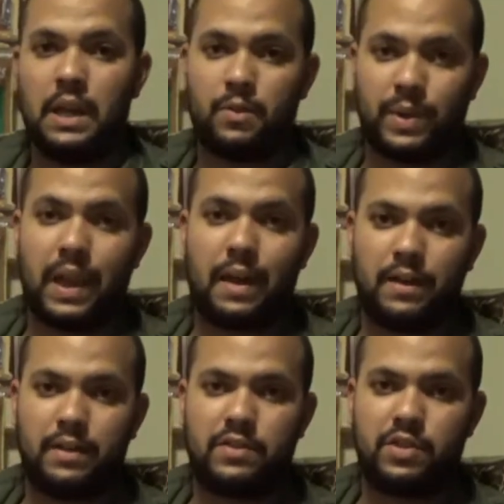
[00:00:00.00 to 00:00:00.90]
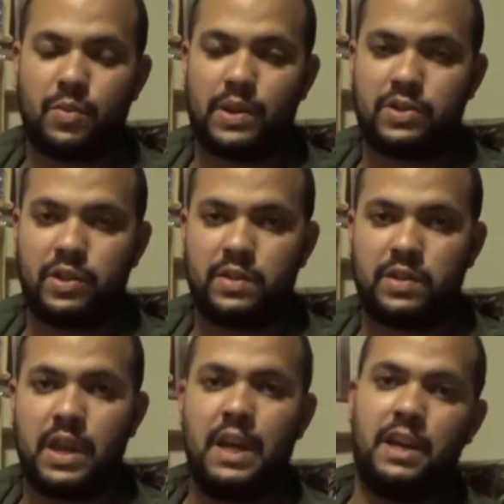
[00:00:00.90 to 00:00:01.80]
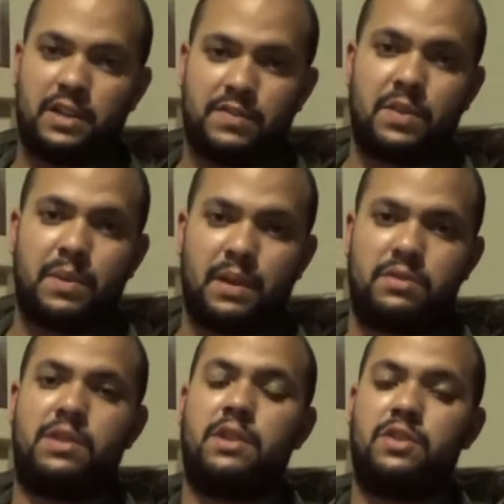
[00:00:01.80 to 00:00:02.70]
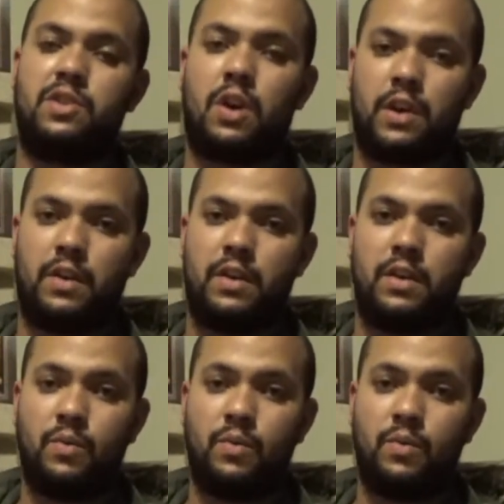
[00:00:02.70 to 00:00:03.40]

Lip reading: the reality of the situation is if somebody else is going to start it,